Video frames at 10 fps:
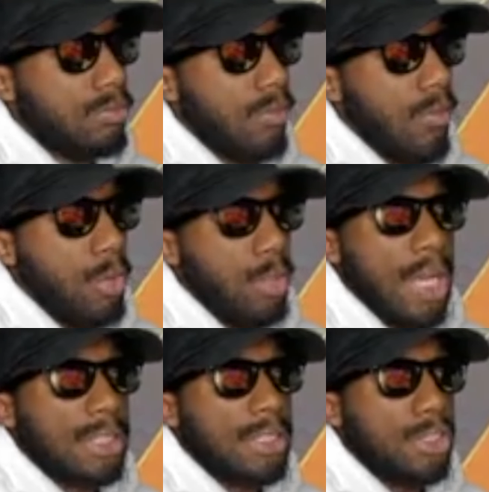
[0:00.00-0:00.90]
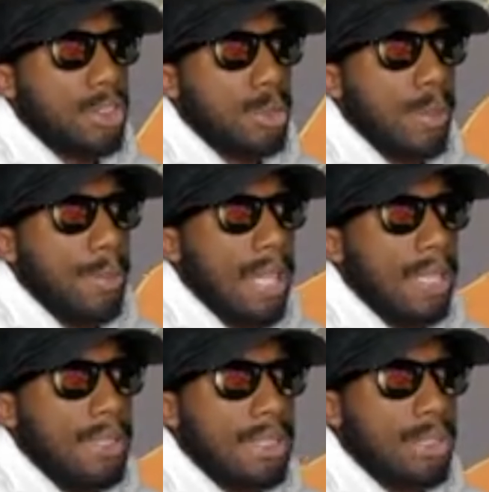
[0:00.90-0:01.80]
Are you guys in tune with
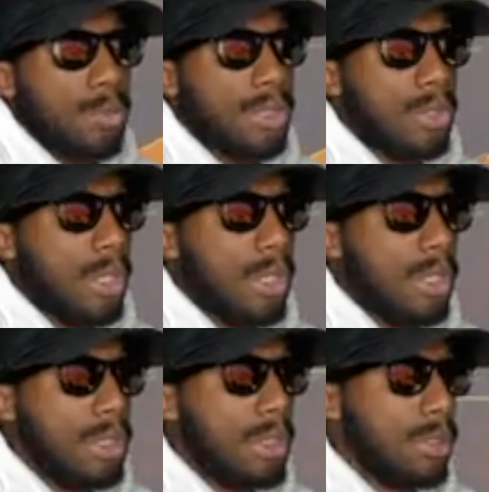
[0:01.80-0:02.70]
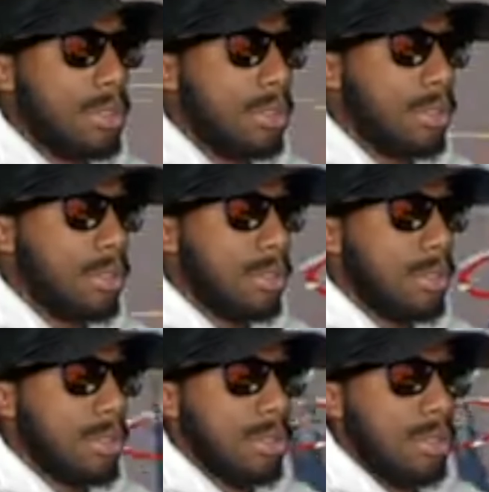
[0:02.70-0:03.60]
politics and what's going on?
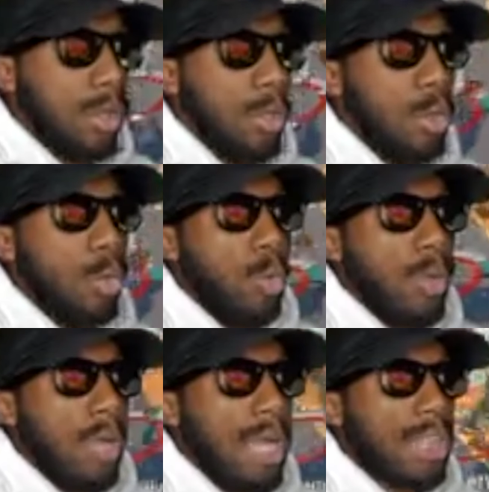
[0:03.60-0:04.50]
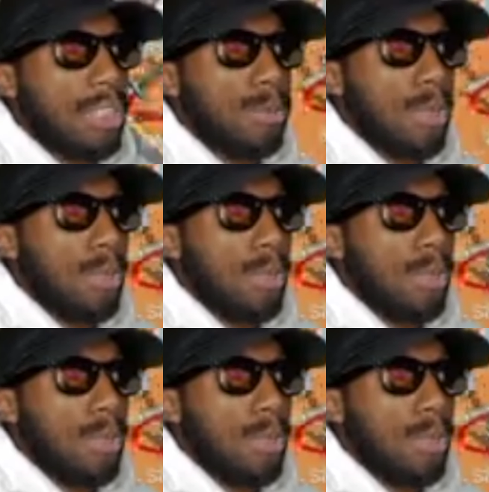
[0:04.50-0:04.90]
Ooh, I got you, bro.